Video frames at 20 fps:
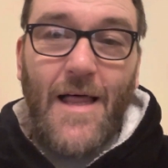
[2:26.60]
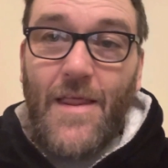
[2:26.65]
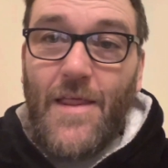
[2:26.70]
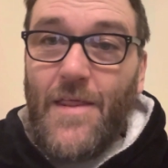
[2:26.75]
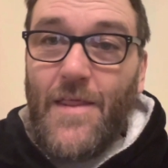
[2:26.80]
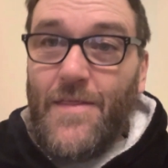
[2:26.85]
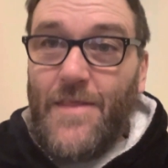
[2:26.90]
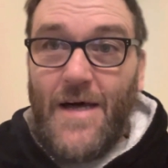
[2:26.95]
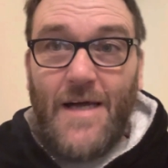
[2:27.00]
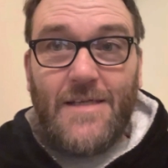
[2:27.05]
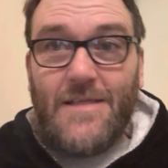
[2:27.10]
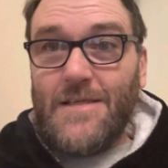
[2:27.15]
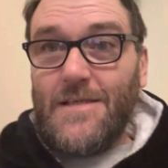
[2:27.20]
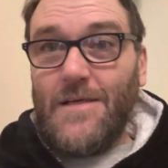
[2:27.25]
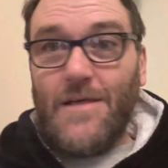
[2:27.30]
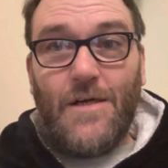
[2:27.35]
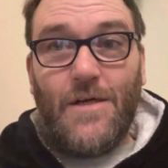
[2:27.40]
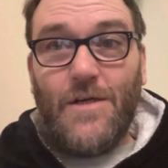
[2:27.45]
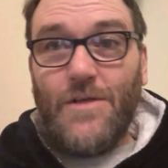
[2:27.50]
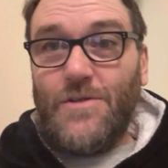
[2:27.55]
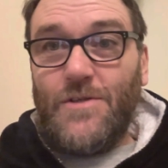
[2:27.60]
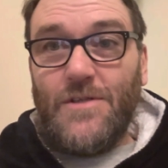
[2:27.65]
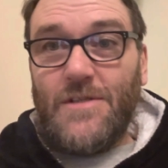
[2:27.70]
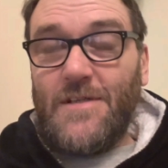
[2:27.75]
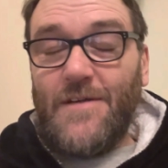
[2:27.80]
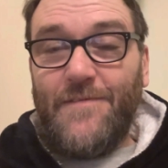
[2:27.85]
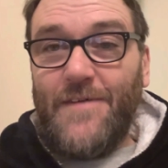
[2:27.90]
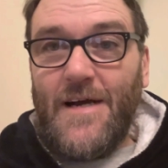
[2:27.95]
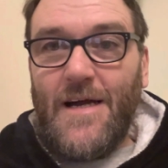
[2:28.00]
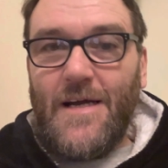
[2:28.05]
that's just
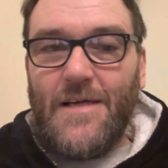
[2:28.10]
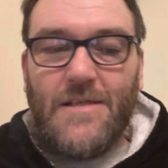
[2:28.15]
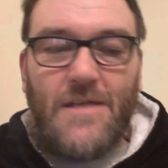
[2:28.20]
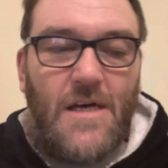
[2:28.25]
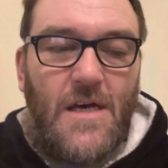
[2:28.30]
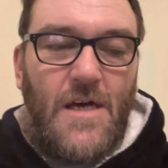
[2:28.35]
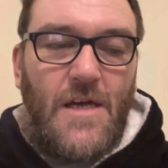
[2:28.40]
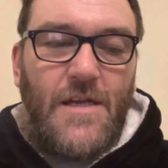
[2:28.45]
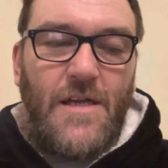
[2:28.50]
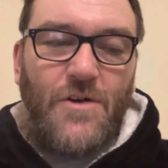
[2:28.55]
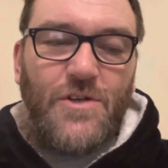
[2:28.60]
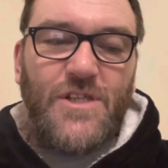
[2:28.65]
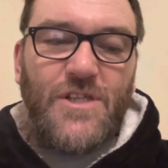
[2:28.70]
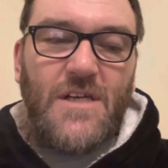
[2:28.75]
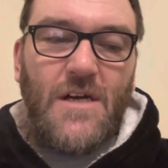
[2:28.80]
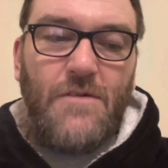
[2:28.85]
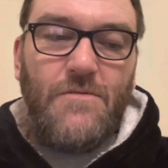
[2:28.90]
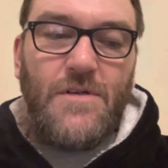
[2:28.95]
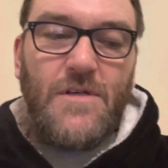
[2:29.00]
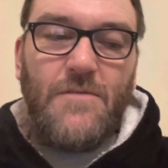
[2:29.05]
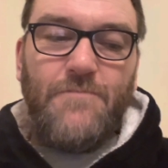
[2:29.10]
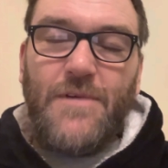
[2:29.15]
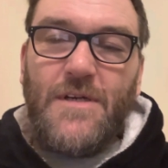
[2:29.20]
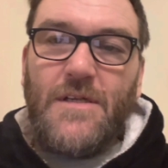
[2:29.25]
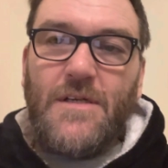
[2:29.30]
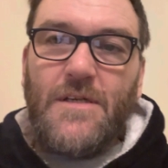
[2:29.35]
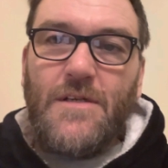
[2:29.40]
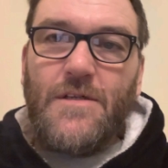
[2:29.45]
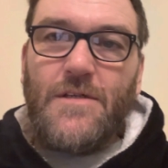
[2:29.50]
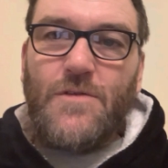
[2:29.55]
a fact. Now, sharing
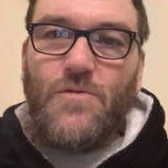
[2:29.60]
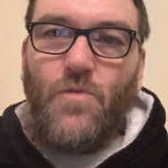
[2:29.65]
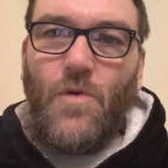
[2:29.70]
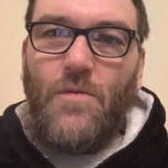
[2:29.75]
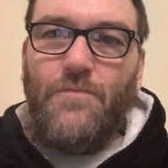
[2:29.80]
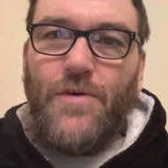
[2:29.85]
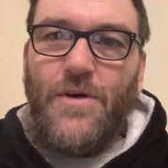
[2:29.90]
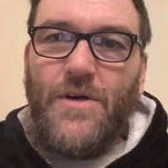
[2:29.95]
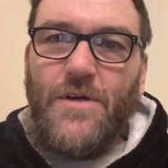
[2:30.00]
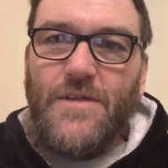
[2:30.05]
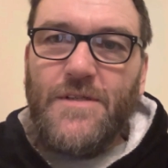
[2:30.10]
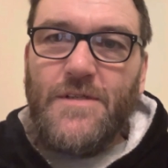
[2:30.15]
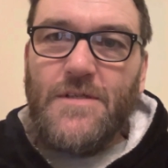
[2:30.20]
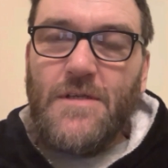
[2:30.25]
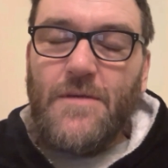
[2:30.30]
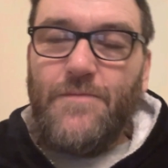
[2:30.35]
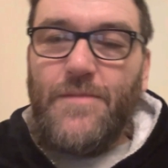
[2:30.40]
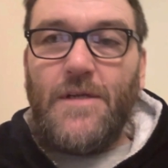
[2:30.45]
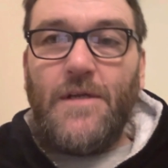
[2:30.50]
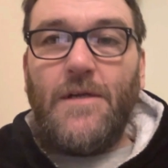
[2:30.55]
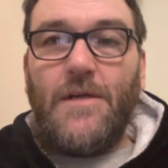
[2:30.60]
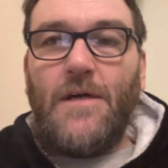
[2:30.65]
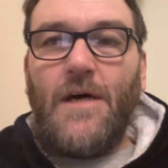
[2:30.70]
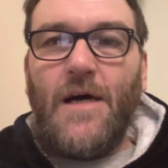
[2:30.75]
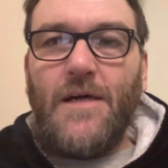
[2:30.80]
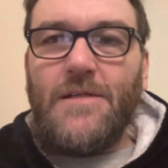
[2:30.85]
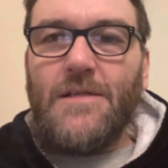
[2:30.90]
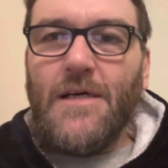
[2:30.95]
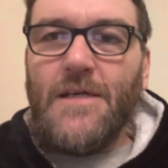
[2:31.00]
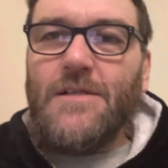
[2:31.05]
opinions, one person's opinion,
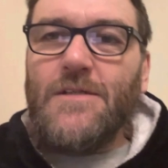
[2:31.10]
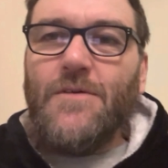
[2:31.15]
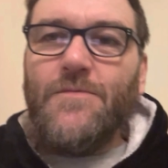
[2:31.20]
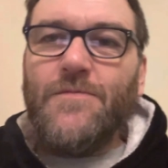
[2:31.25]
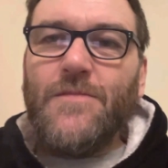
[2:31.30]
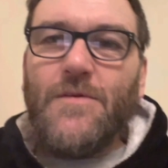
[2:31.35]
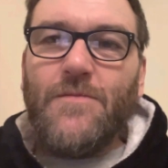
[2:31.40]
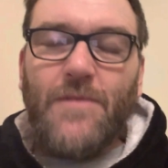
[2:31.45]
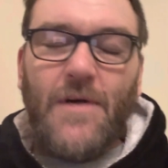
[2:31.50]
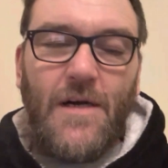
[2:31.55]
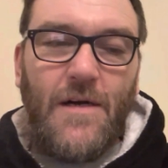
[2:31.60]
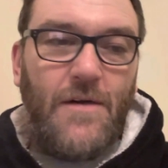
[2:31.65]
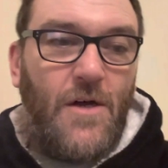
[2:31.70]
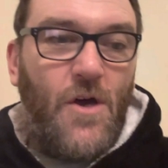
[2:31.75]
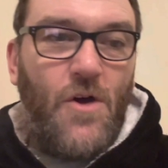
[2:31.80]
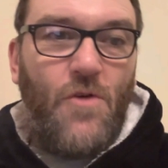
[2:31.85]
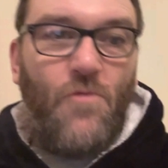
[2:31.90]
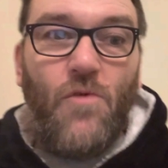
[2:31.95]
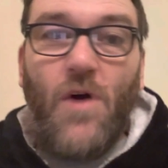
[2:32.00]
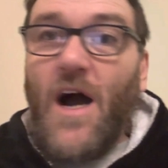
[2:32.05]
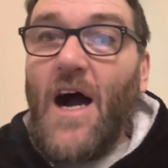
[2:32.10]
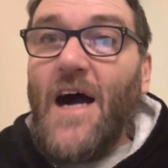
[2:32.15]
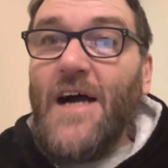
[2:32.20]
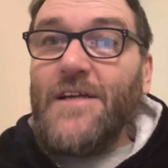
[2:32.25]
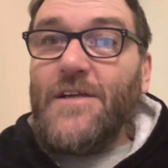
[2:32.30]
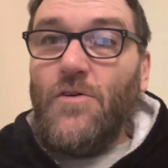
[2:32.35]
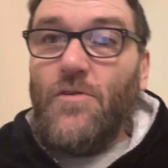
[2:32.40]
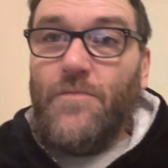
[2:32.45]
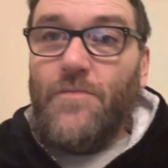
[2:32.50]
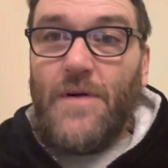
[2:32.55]
I'll tell you something about what I
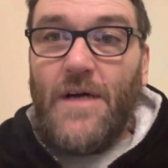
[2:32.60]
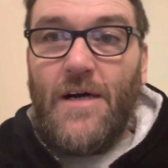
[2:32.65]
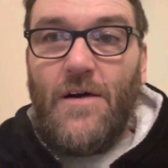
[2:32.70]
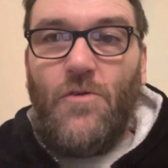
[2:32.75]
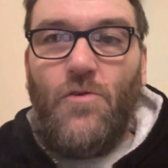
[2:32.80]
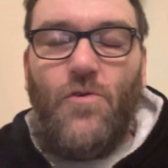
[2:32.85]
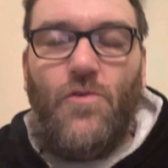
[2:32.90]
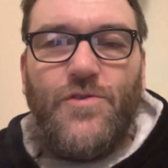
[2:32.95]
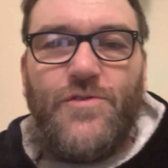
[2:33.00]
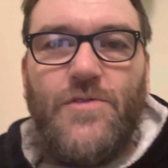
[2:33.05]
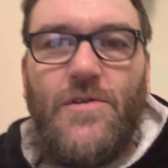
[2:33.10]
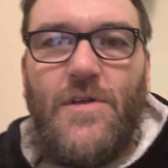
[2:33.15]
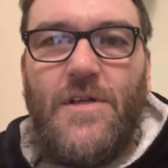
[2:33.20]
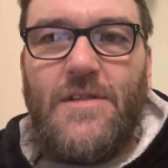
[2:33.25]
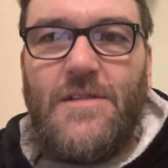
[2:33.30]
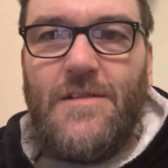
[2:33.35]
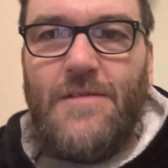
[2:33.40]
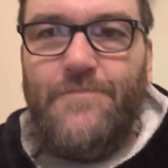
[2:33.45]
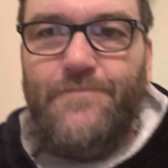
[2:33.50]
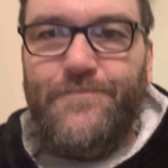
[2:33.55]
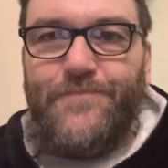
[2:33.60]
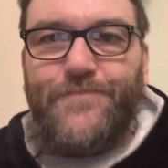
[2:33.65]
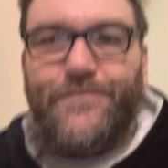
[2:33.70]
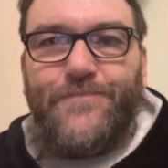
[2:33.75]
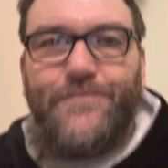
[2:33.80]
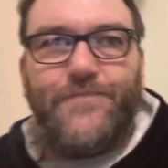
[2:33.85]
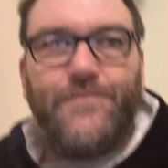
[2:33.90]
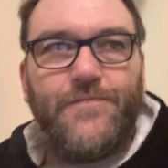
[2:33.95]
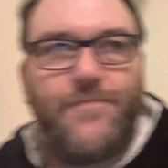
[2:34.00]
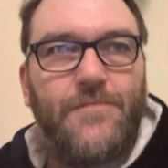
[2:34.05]
know about horse racing.
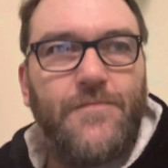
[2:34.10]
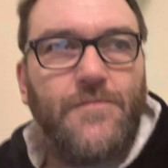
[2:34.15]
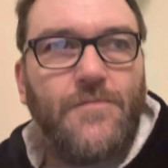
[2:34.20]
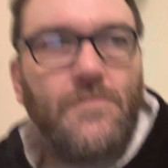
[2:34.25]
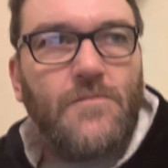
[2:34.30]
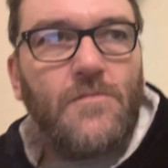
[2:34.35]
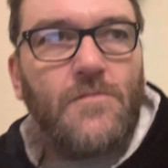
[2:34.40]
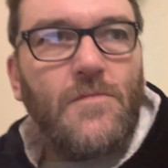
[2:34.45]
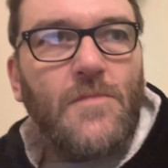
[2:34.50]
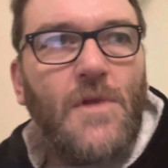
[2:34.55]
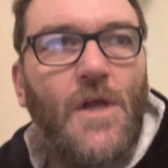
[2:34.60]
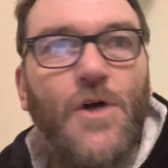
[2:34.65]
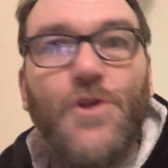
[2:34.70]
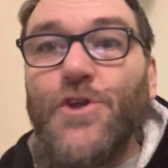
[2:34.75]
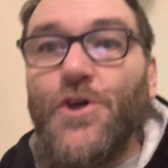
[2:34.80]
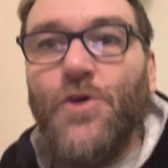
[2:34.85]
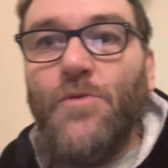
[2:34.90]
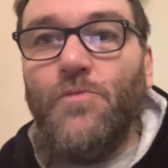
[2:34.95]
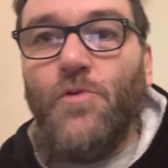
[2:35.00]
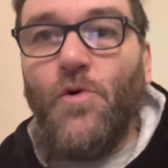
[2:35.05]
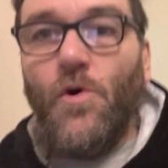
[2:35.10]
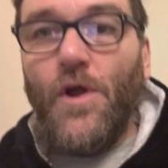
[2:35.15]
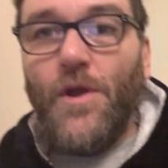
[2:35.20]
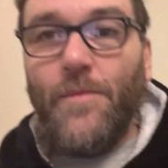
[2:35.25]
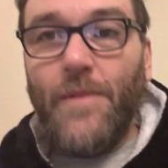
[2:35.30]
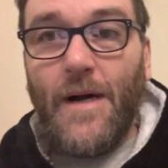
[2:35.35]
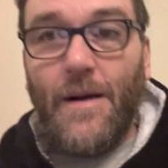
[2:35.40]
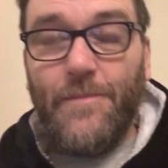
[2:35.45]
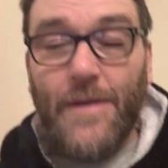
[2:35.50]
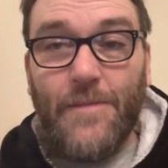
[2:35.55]
The number one
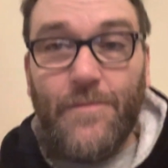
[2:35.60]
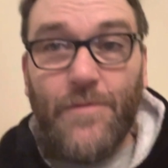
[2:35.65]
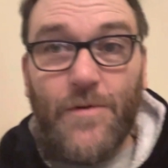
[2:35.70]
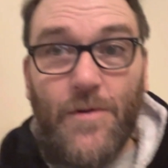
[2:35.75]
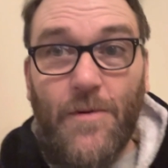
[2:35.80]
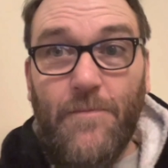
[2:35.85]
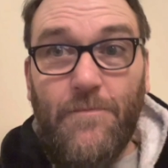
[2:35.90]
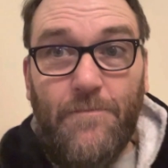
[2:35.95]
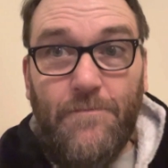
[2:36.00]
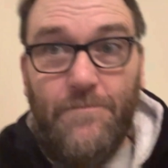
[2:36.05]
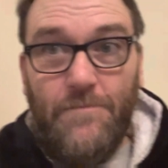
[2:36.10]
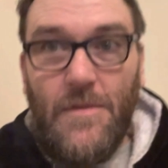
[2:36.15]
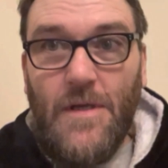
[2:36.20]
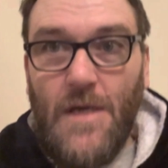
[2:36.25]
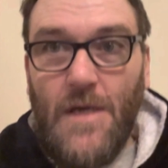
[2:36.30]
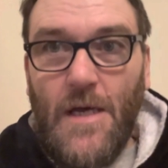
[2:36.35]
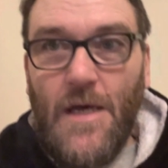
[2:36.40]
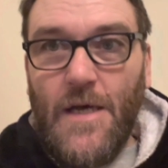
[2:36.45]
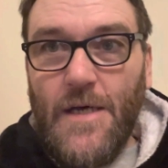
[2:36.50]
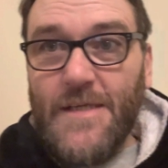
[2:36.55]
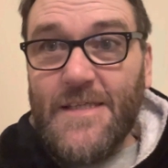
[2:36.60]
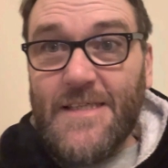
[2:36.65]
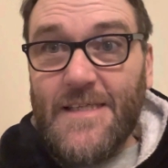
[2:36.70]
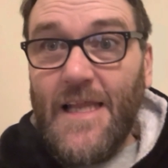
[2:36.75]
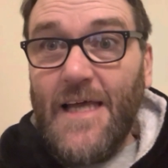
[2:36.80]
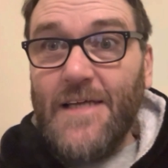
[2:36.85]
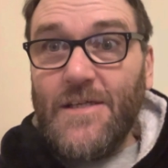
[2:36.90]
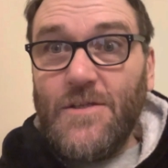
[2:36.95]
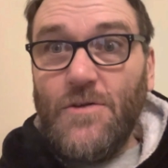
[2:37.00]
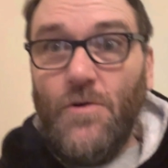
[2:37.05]
about people that
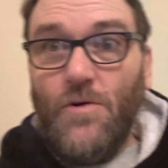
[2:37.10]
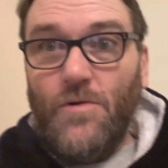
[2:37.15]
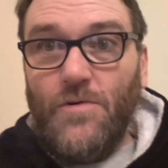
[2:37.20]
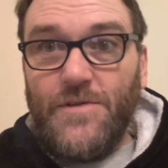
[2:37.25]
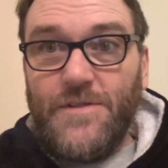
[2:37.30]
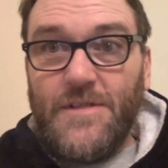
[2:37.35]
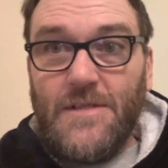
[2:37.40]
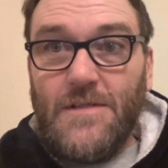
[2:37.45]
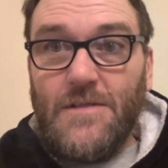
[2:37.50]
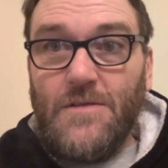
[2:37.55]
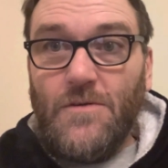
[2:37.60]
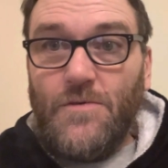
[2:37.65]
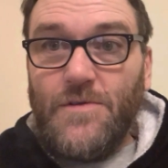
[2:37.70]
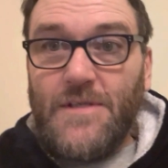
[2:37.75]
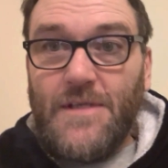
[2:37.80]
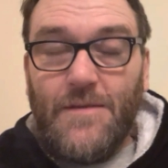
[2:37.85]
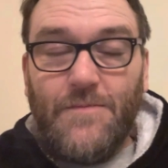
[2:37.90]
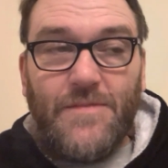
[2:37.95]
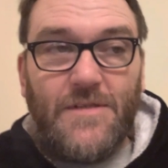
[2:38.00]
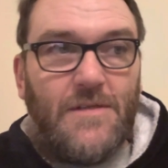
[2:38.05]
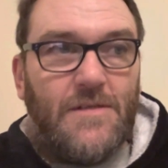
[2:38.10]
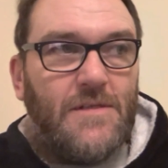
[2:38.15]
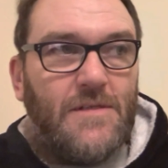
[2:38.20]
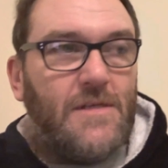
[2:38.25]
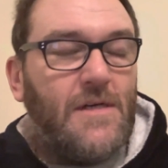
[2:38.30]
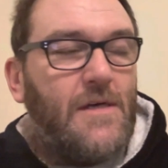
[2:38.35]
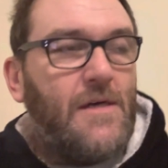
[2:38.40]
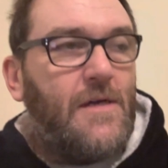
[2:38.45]
select horses or tipsters.